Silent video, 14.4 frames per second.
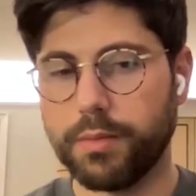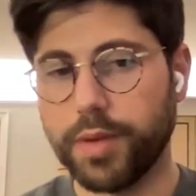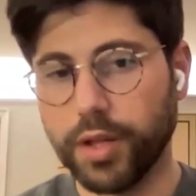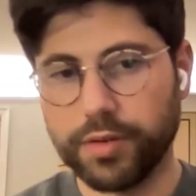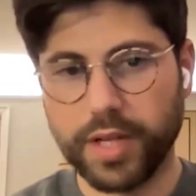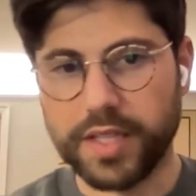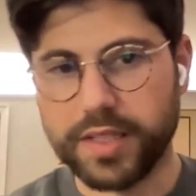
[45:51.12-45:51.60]

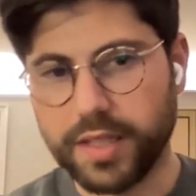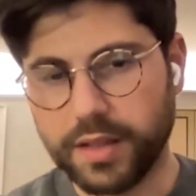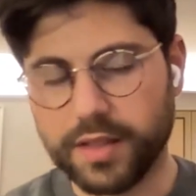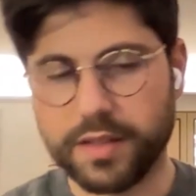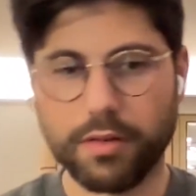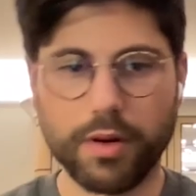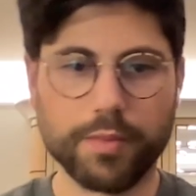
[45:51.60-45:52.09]
Bill Tai said
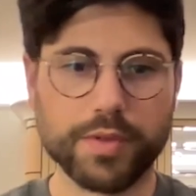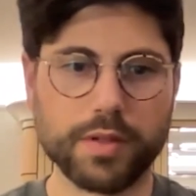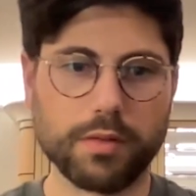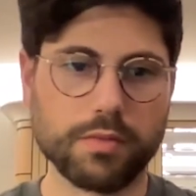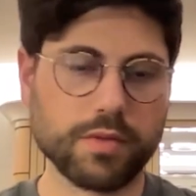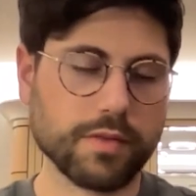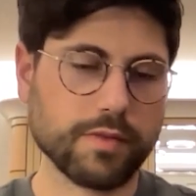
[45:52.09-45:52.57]
this in our
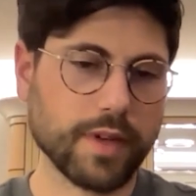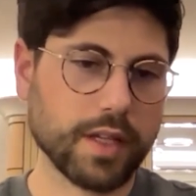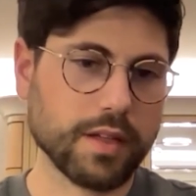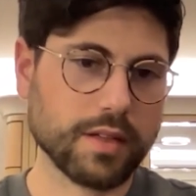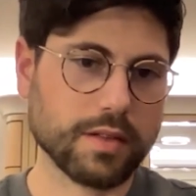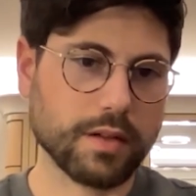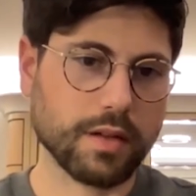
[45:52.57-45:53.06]
episode, which is
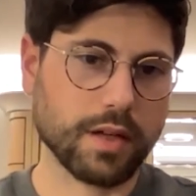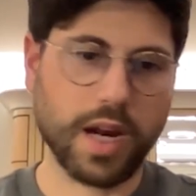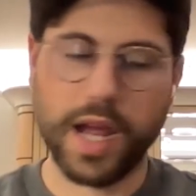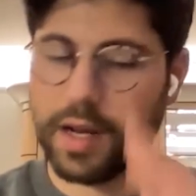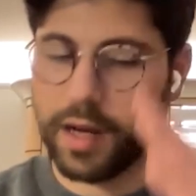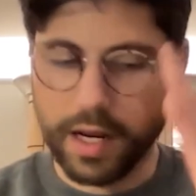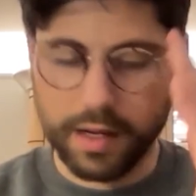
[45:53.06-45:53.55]
fantastic, and
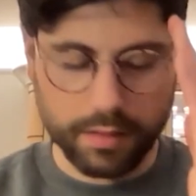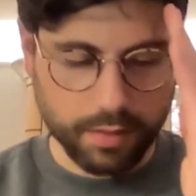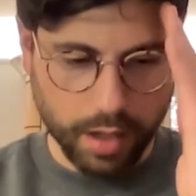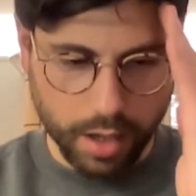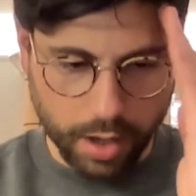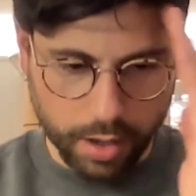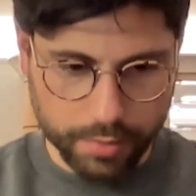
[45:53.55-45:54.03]
I and I
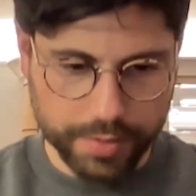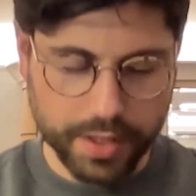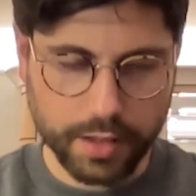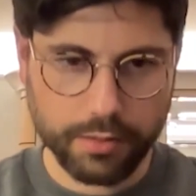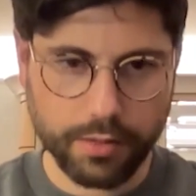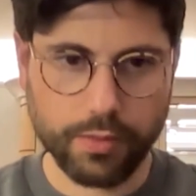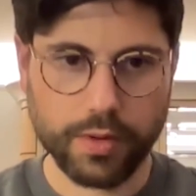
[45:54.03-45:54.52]

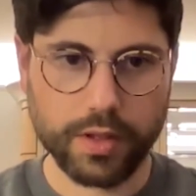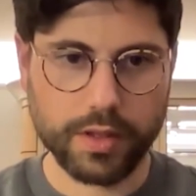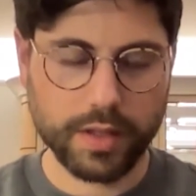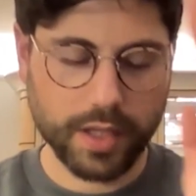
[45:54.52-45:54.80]
100% agree with it.